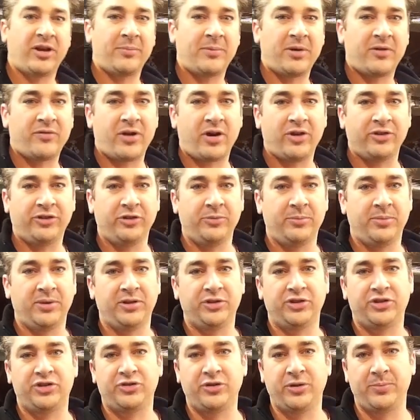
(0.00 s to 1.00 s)
I've also been
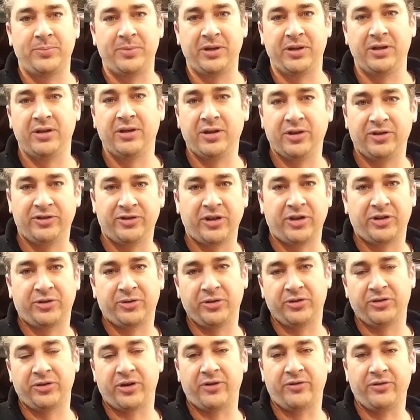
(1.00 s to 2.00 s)
stripping accessories
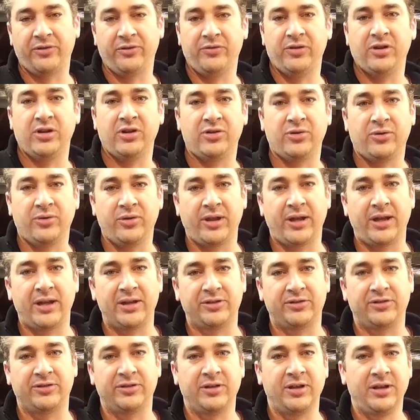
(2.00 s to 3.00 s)
off of the vehicle that
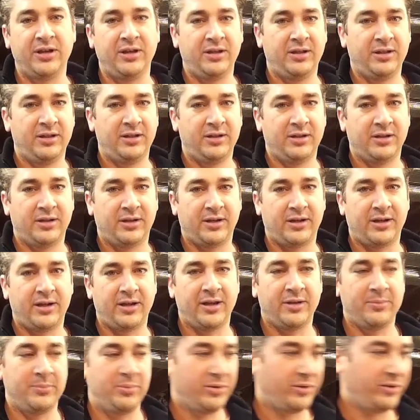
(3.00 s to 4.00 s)
I
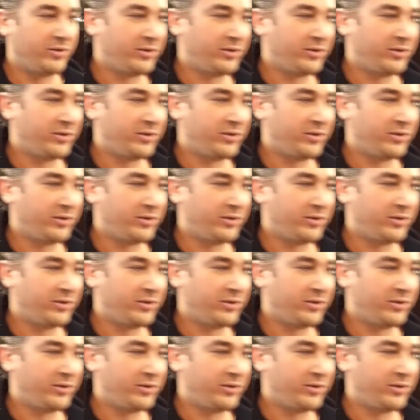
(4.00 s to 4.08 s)
had put on there